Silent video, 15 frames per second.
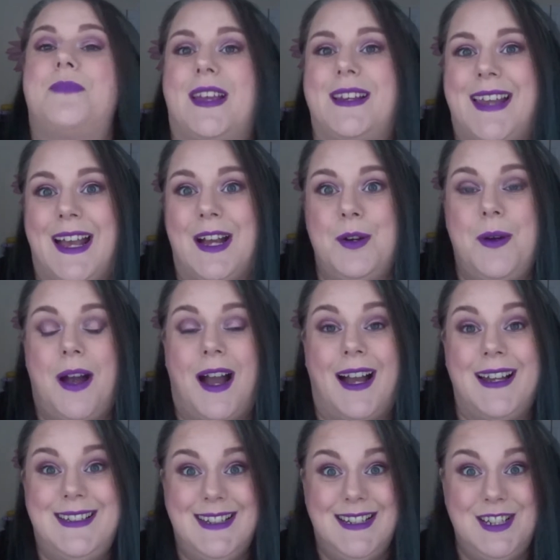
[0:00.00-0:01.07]
now, I
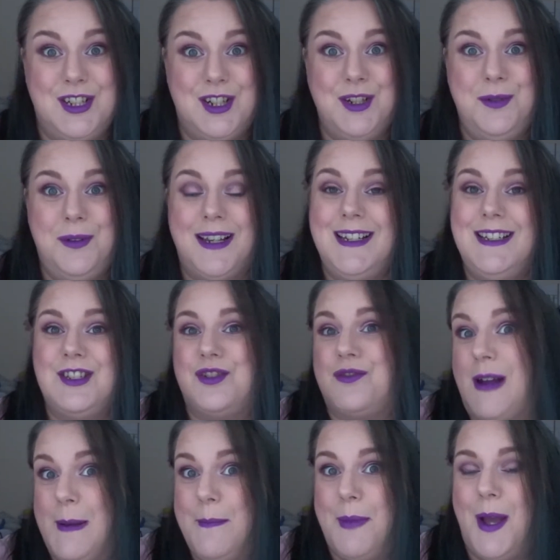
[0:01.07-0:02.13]
did do an
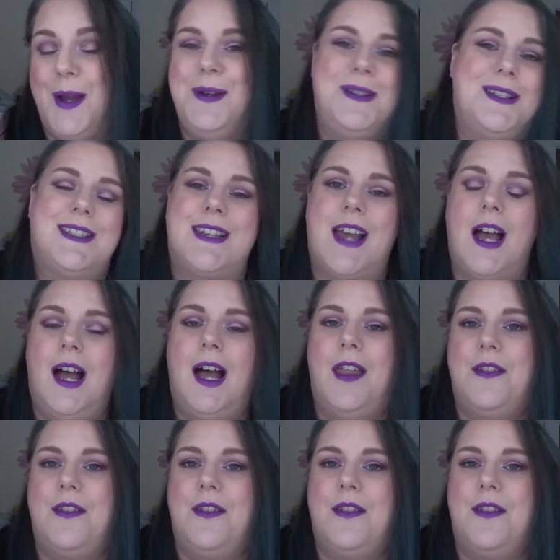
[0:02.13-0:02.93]
Instagram post uh,